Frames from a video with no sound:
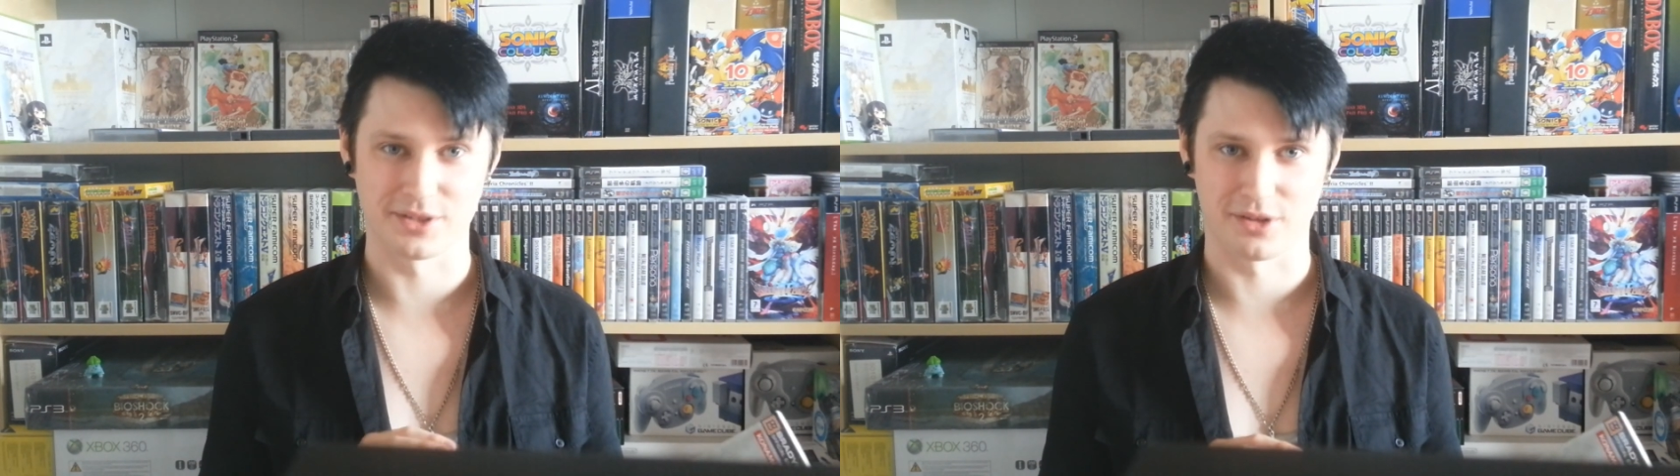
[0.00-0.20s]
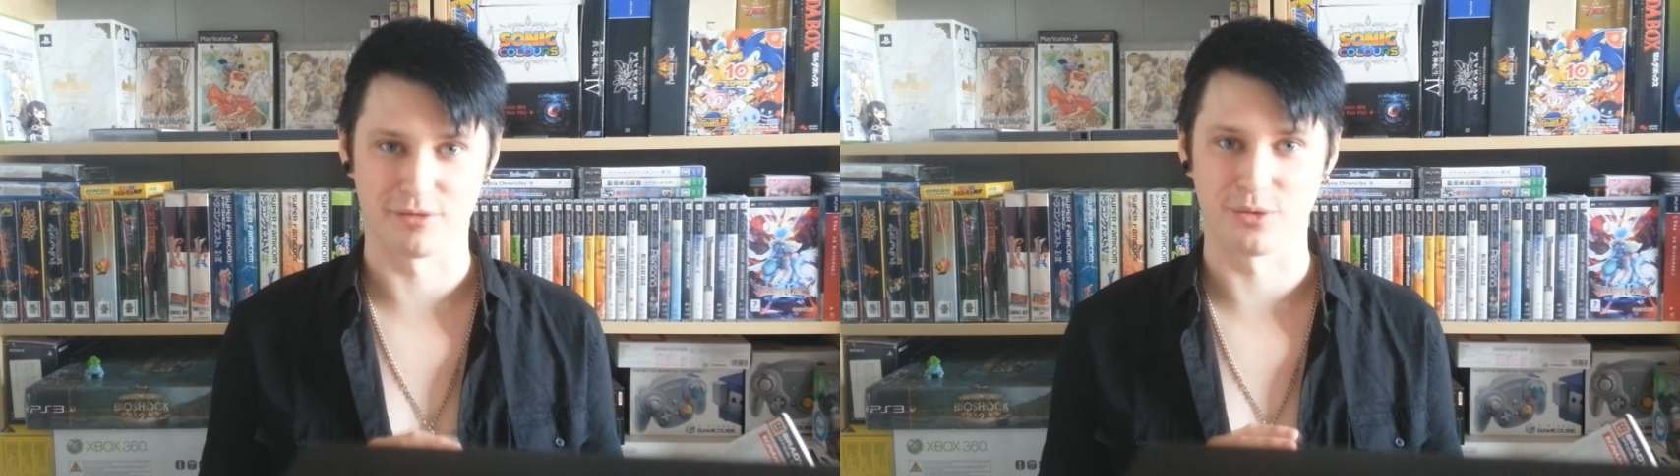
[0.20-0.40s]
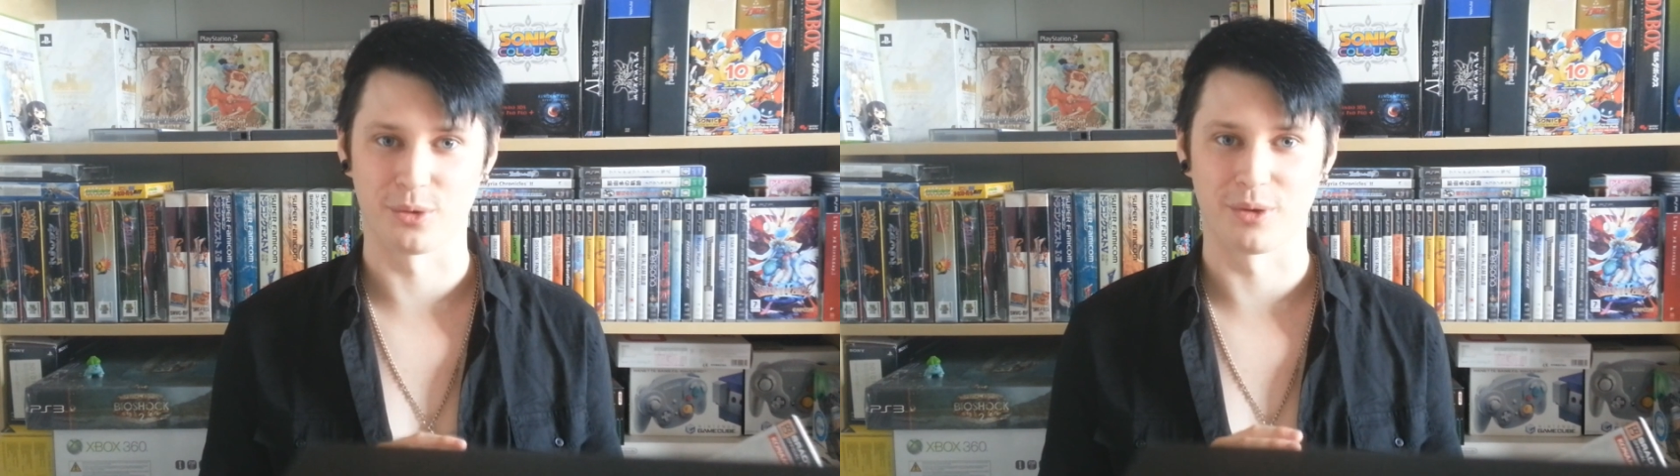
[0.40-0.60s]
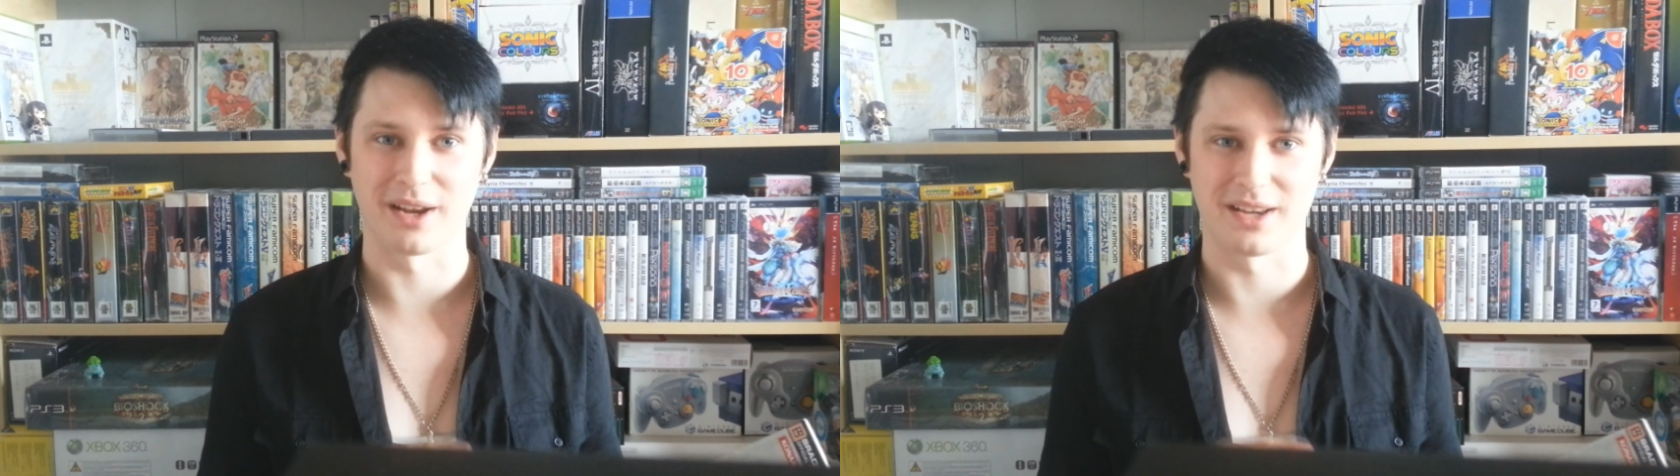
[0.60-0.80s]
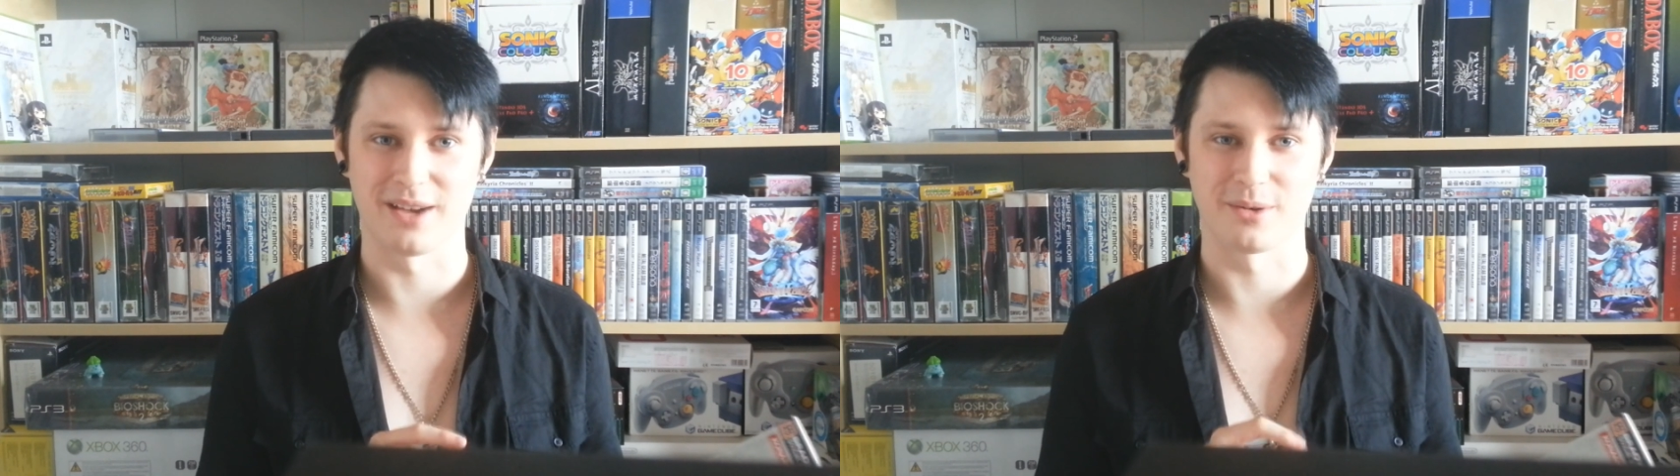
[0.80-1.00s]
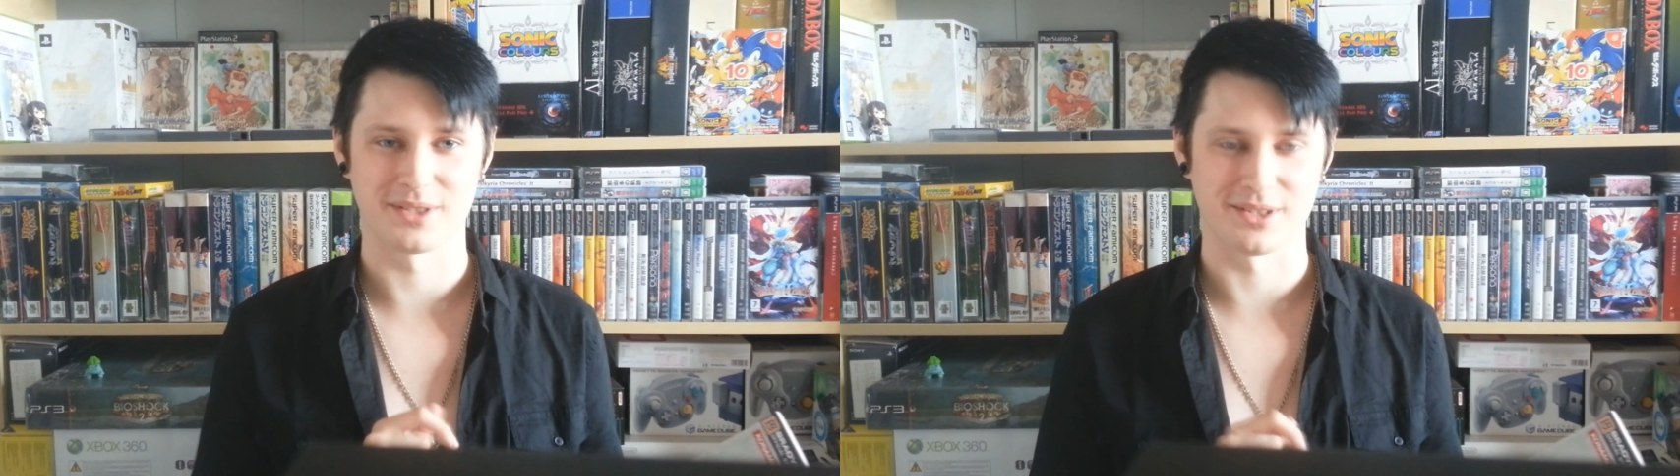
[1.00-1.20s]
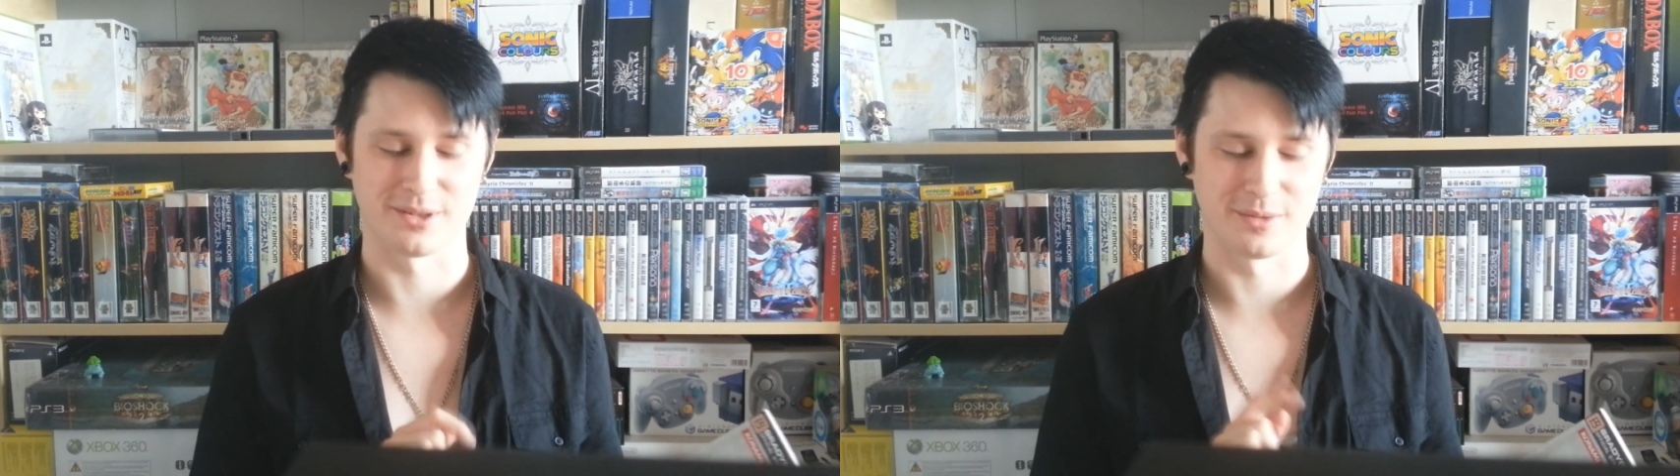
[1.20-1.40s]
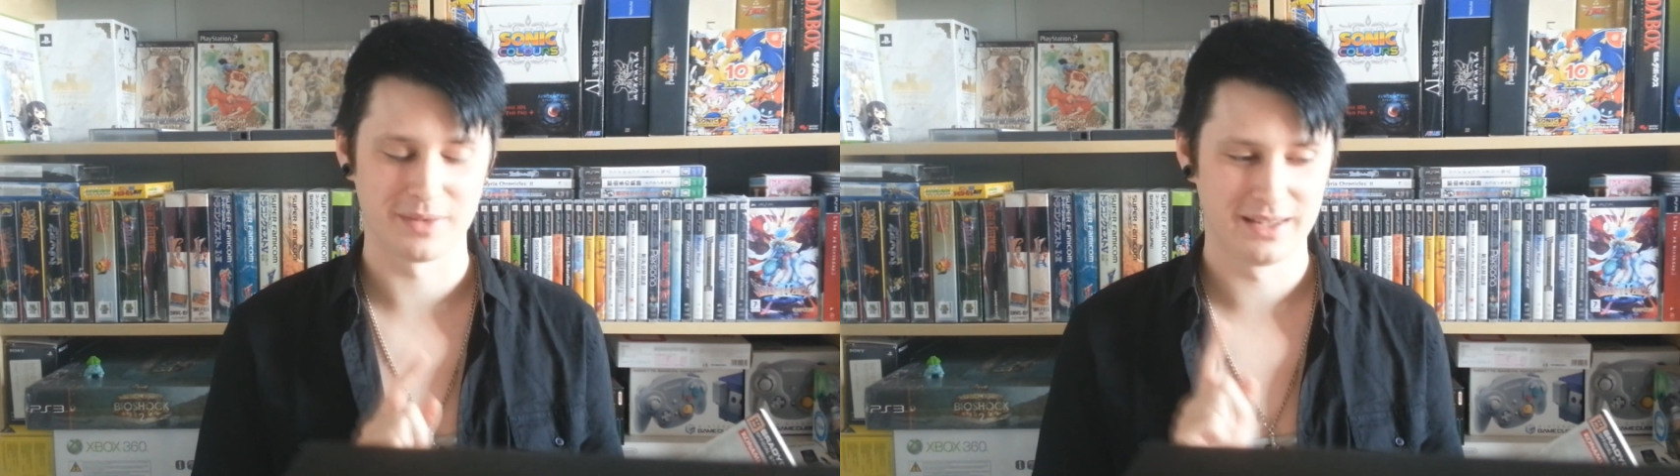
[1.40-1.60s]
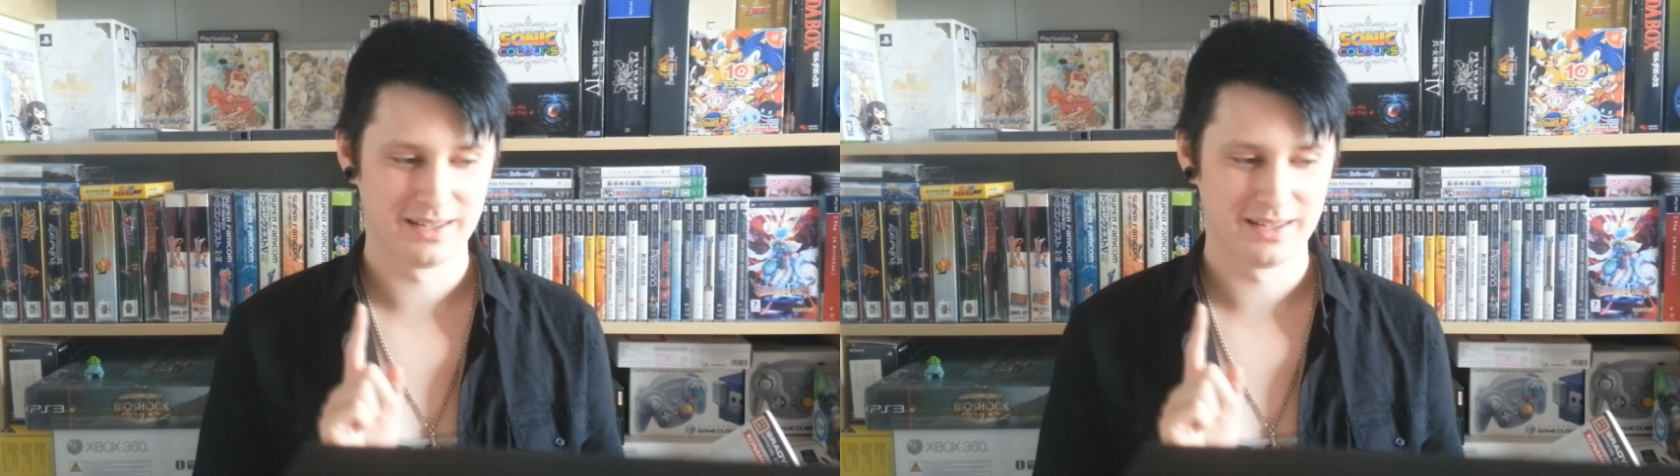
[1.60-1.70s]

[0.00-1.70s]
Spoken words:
Solid 4 right now, so